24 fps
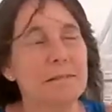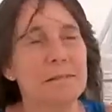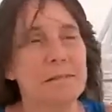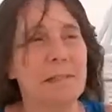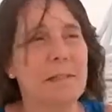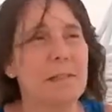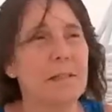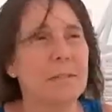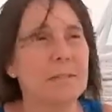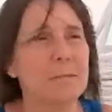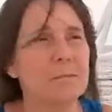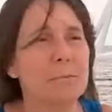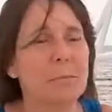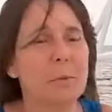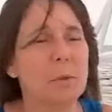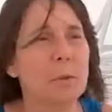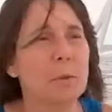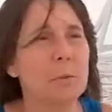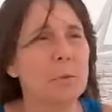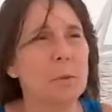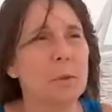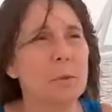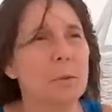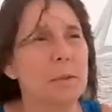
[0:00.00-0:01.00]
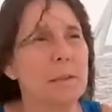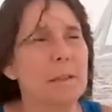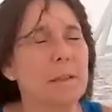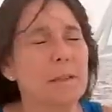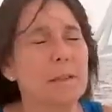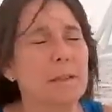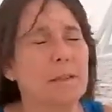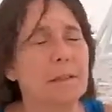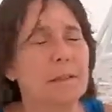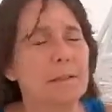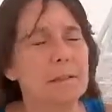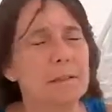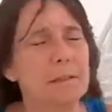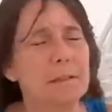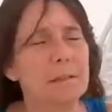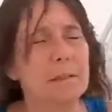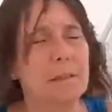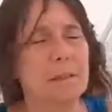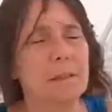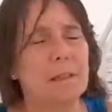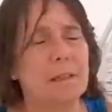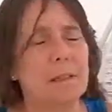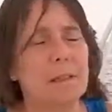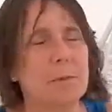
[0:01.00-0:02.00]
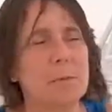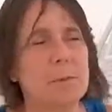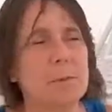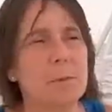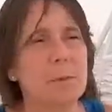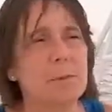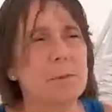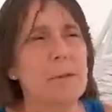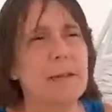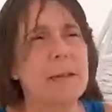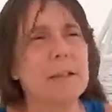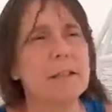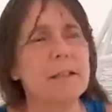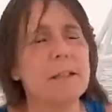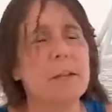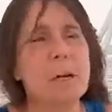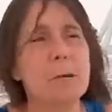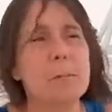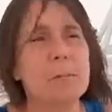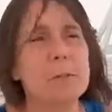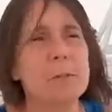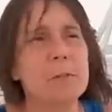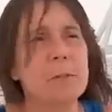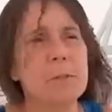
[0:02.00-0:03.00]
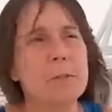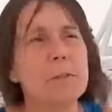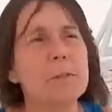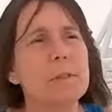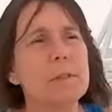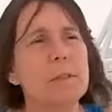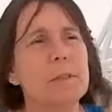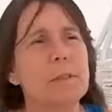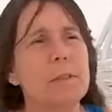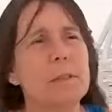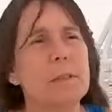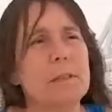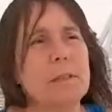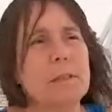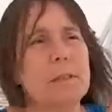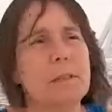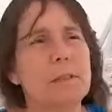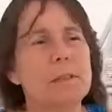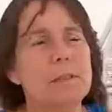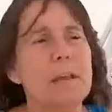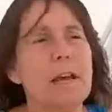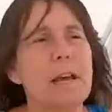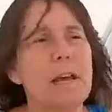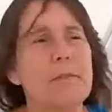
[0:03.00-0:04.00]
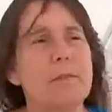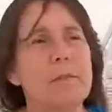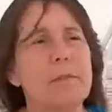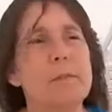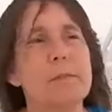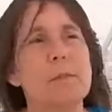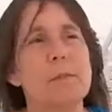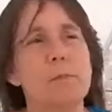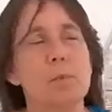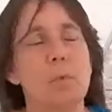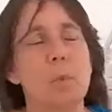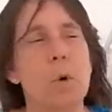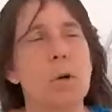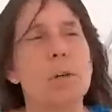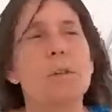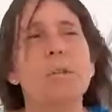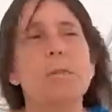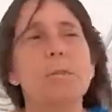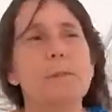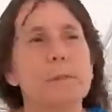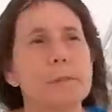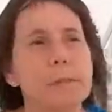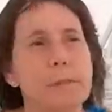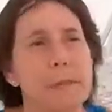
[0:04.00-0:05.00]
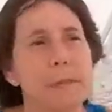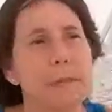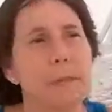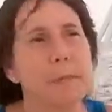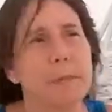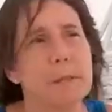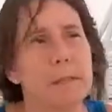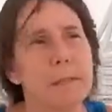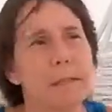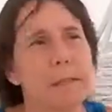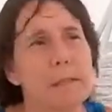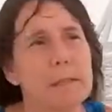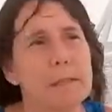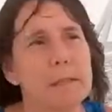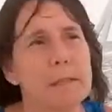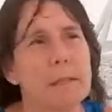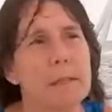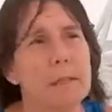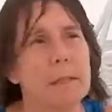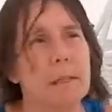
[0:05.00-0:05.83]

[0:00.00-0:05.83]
getting more and more money, and um, so we've had the opportunity to have this wonderful database